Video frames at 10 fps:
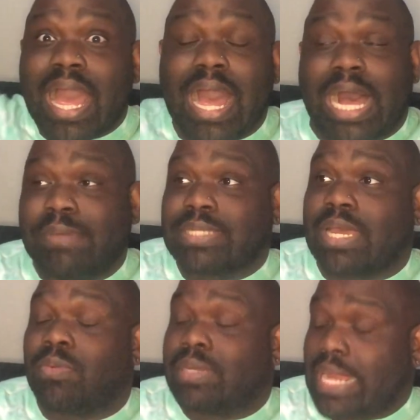I was
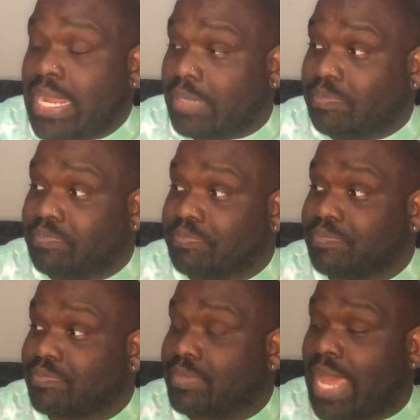like, well, damn.
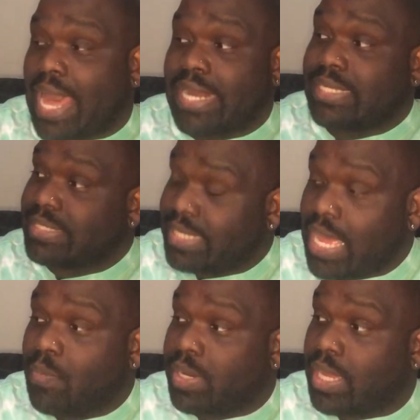I didn't see
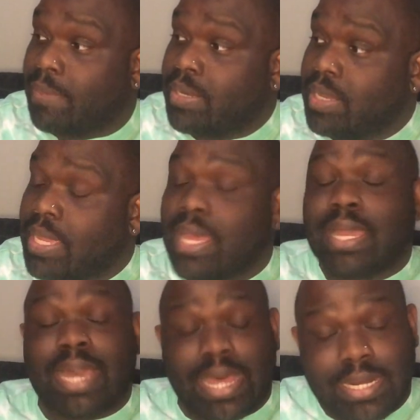that one coming.
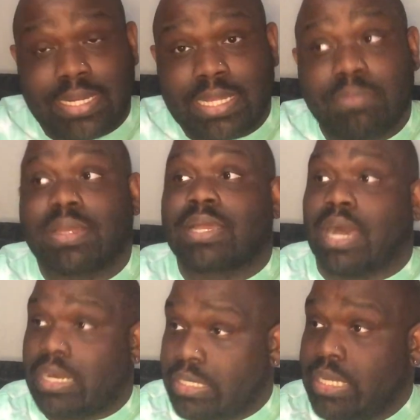Kinda did, but
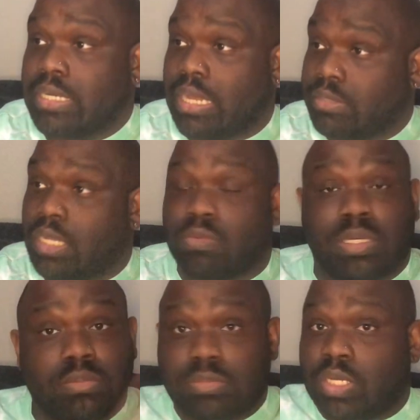kinda didn't. I was like,
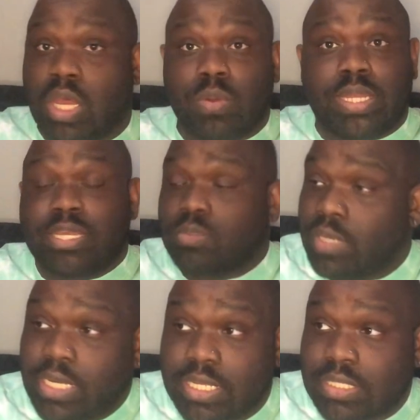well, you know, it is what
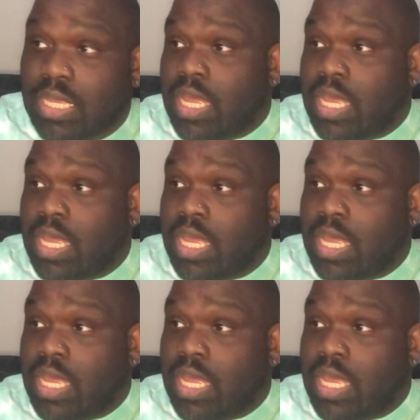it is.